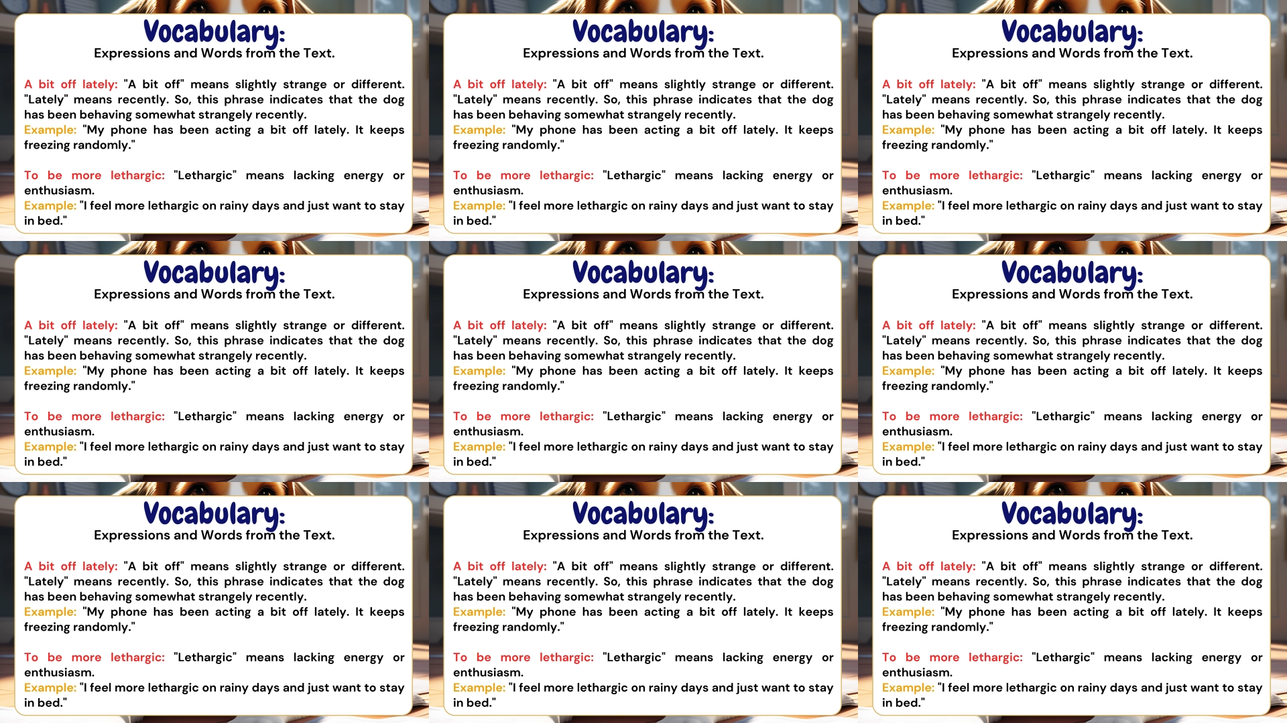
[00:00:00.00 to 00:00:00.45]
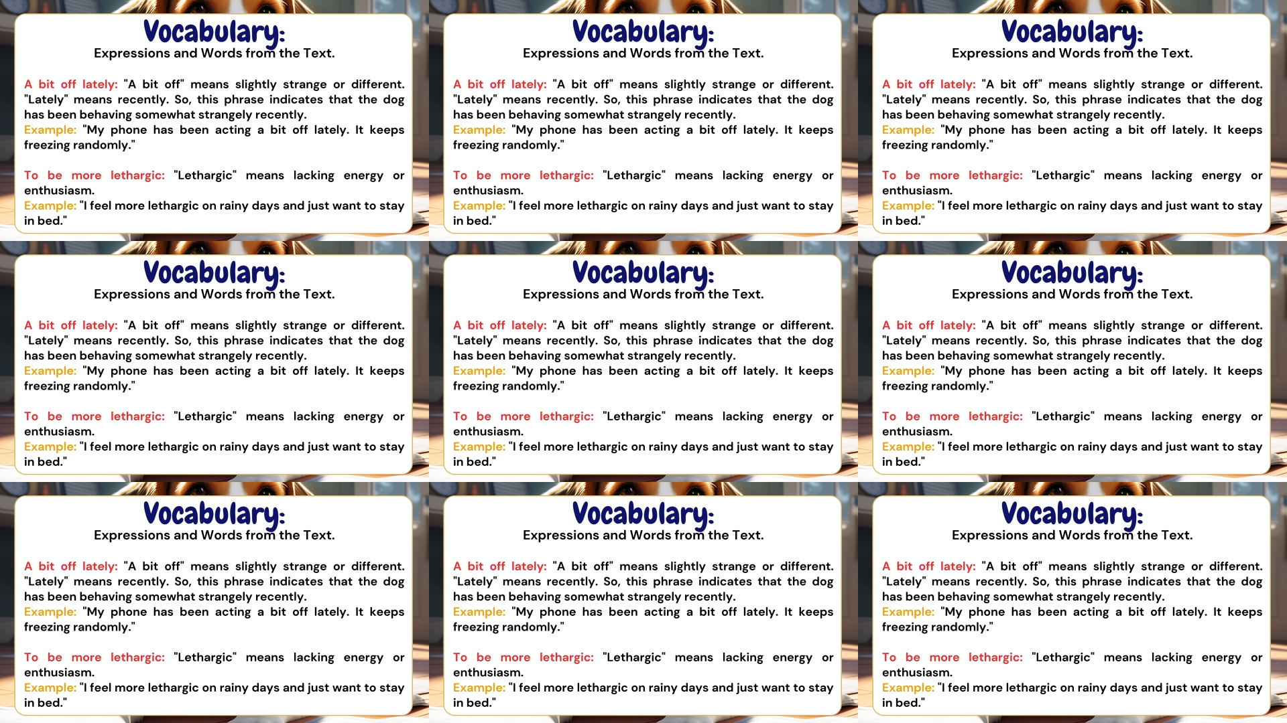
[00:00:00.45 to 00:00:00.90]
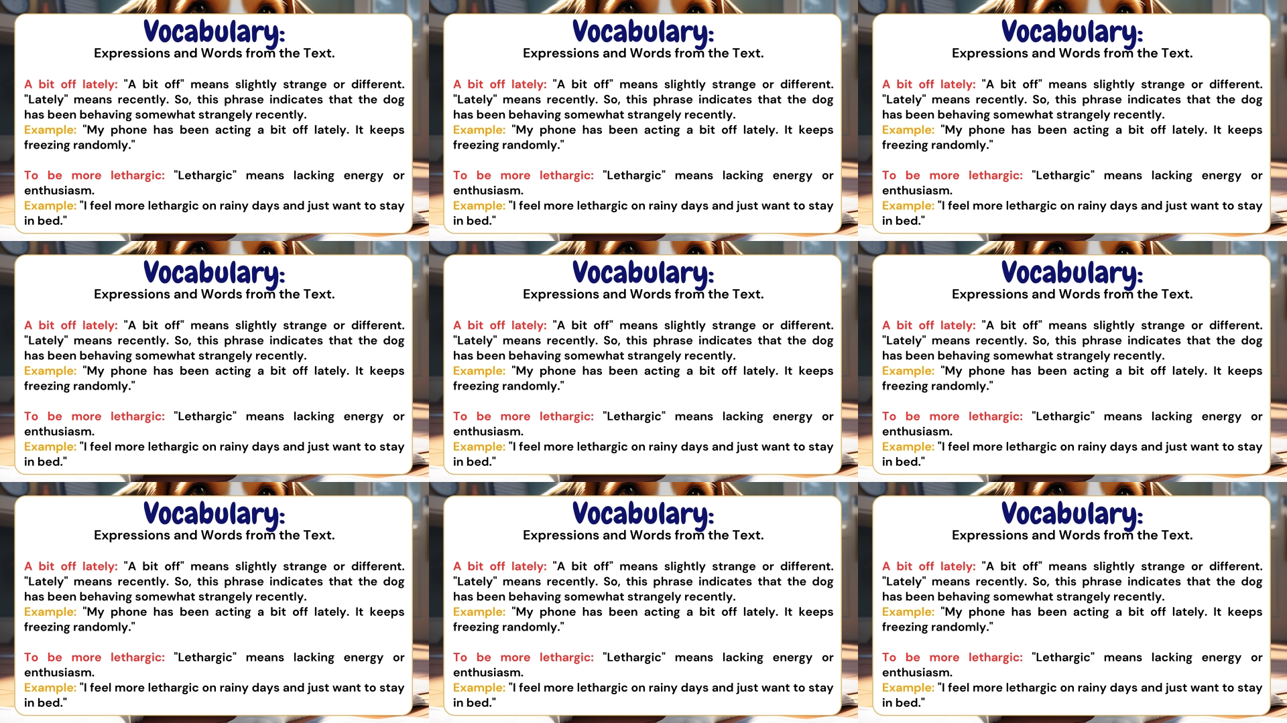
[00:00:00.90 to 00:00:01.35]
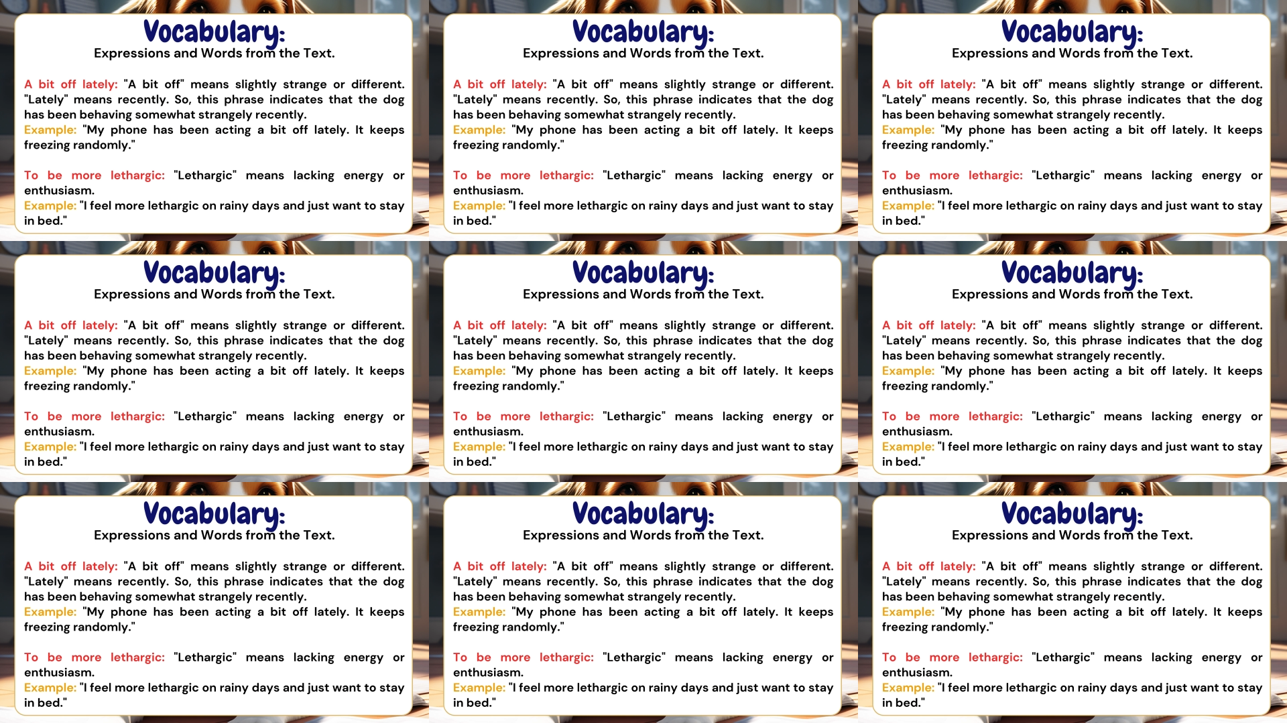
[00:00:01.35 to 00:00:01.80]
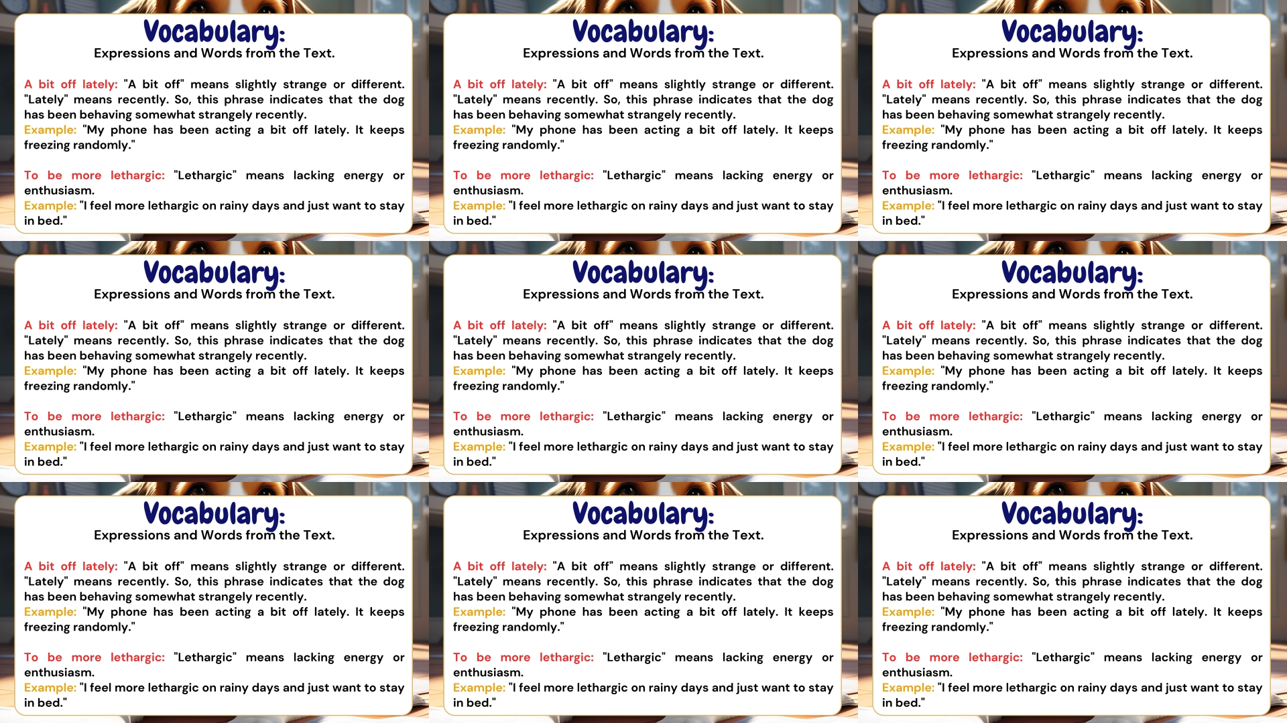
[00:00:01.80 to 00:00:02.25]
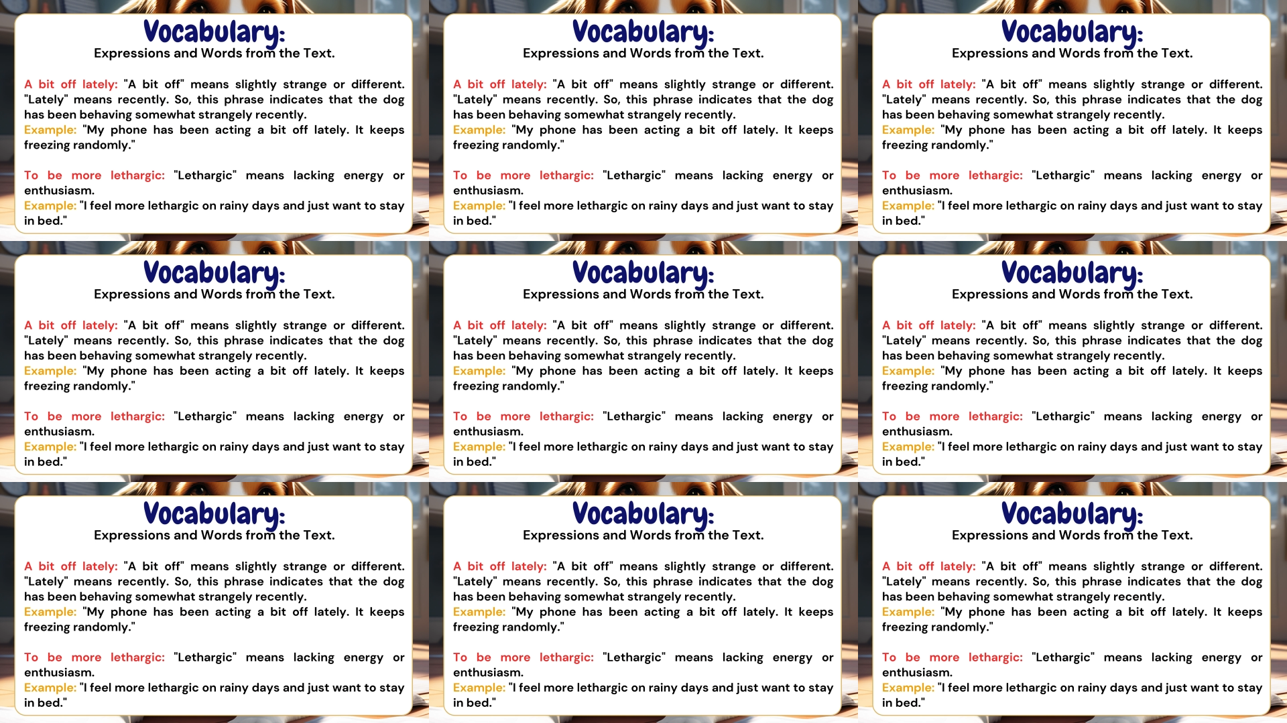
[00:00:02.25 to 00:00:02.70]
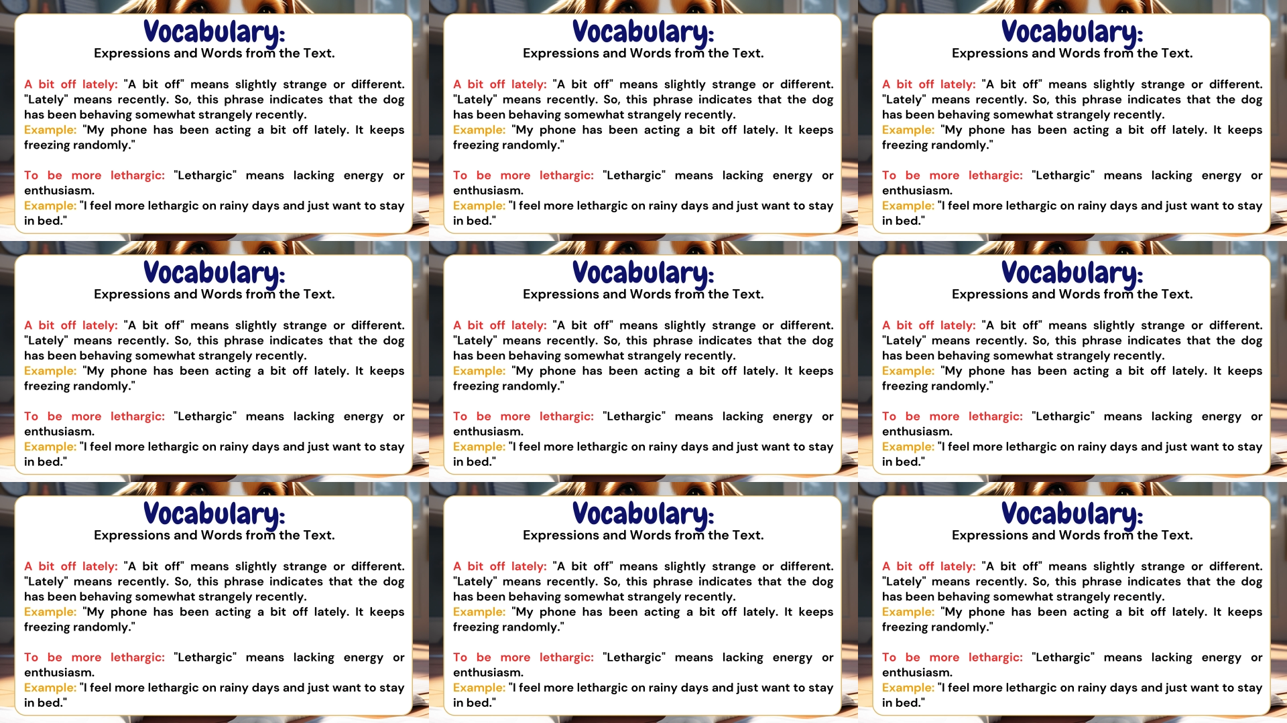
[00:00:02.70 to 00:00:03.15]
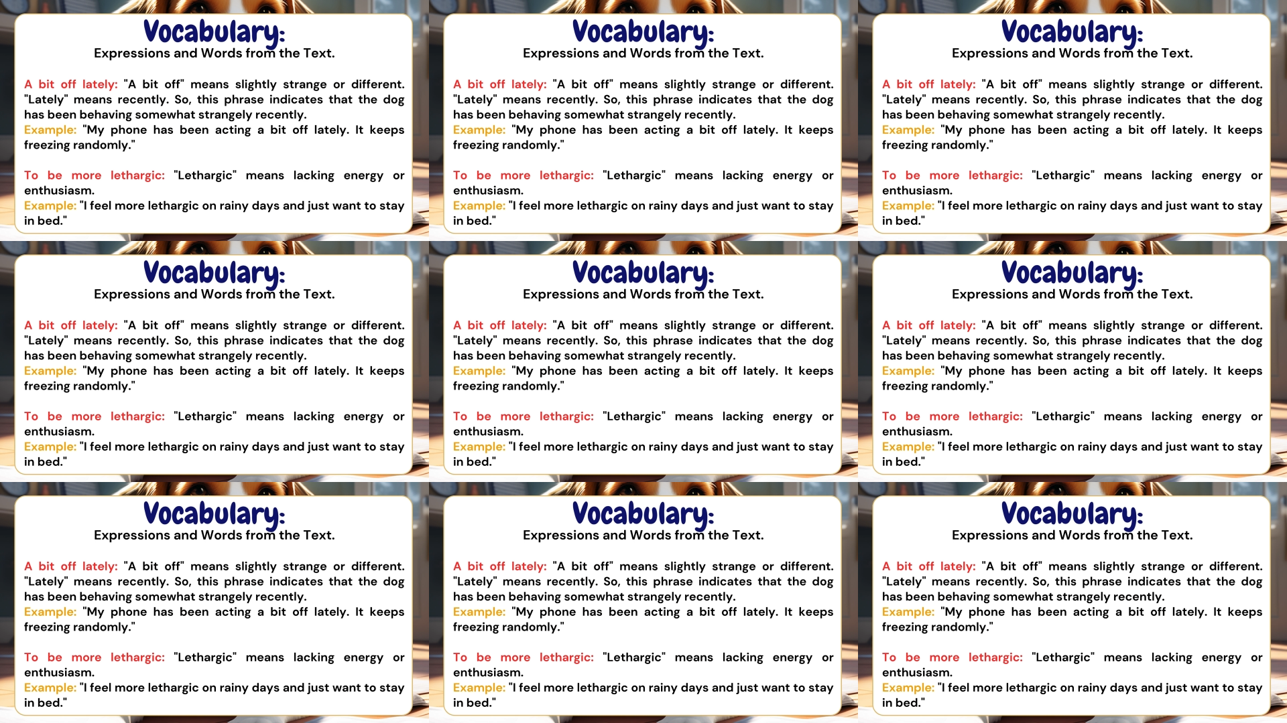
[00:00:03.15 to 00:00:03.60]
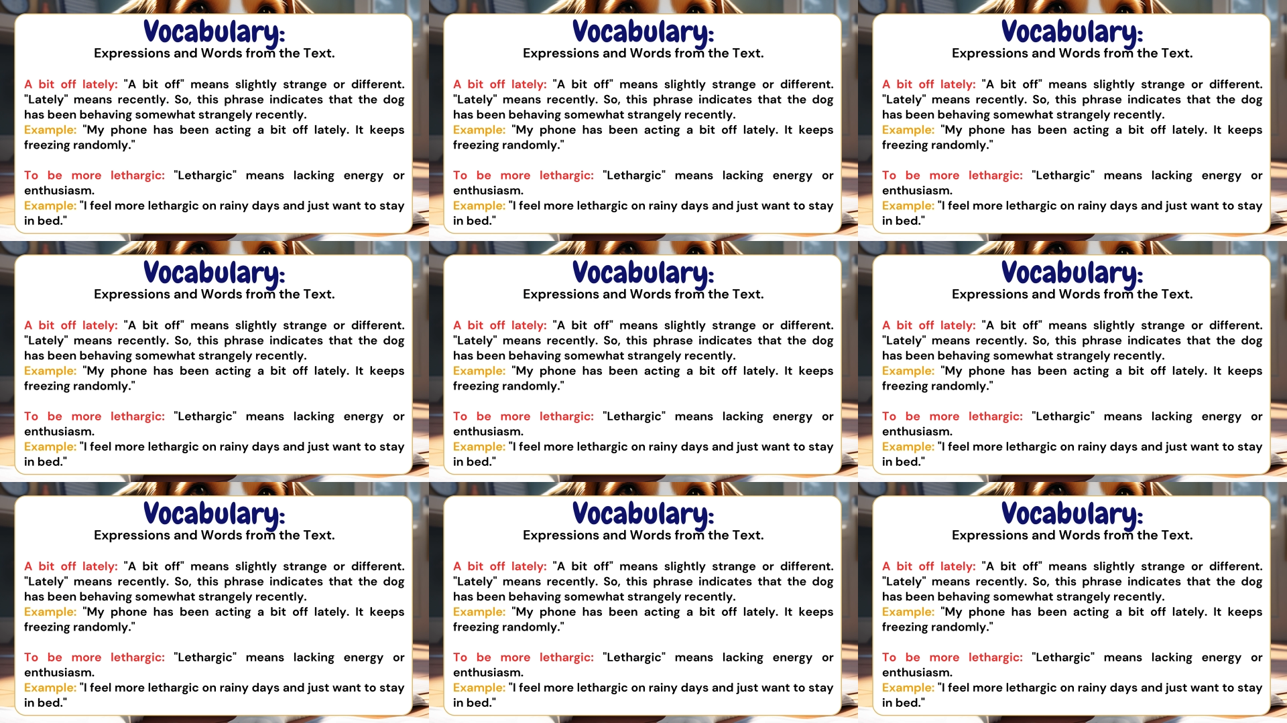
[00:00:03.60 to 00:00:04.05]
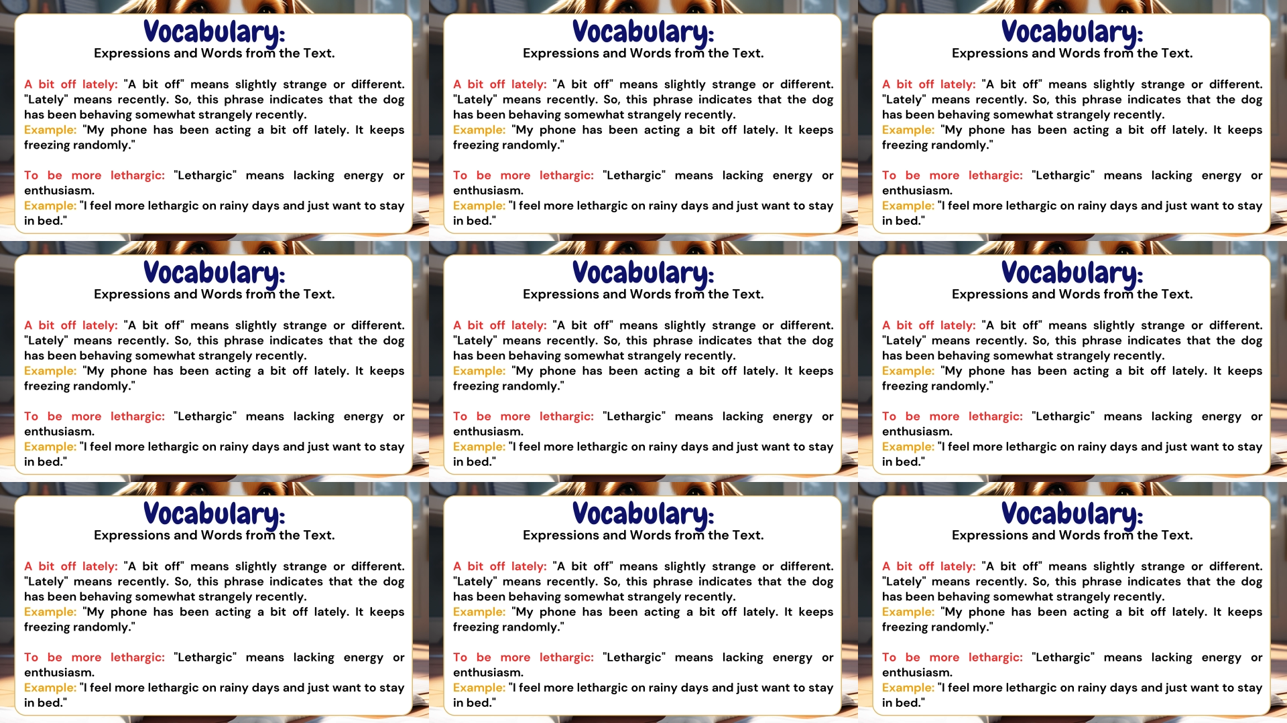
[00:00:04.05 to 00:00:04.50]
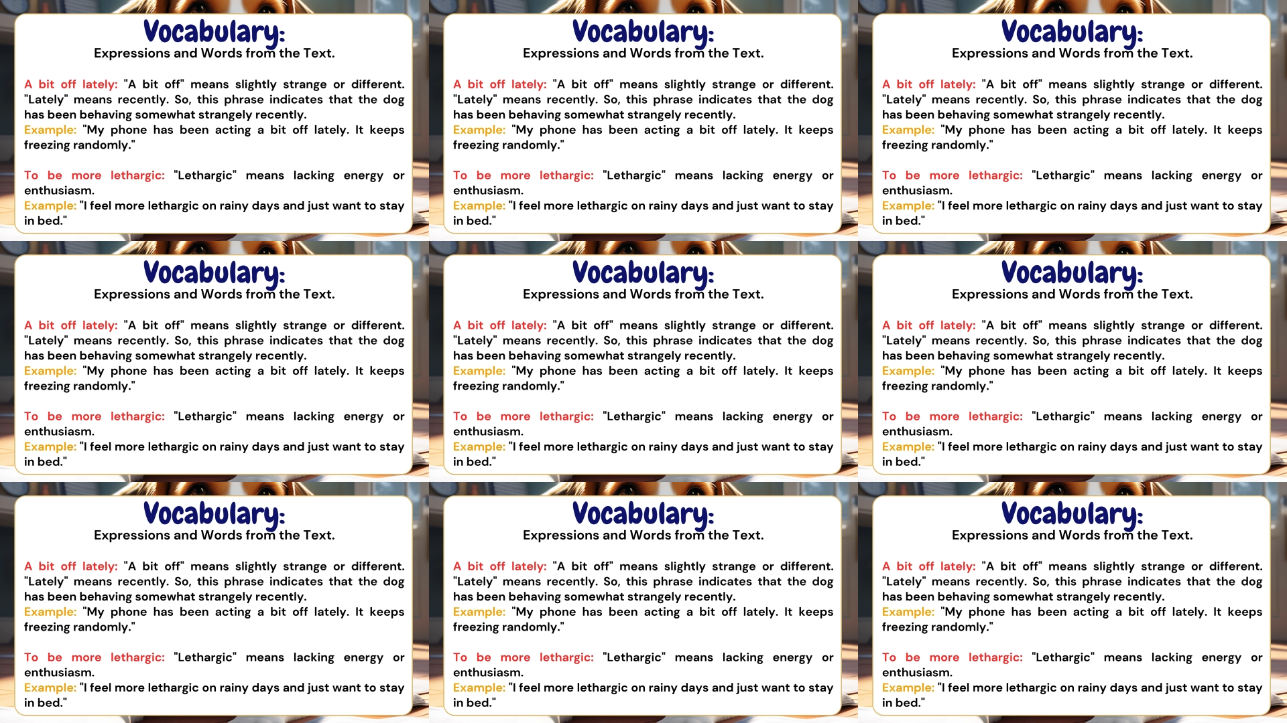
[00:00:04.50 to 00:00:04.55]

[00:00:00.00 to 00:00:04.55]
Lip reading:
[unreadable: no face in view]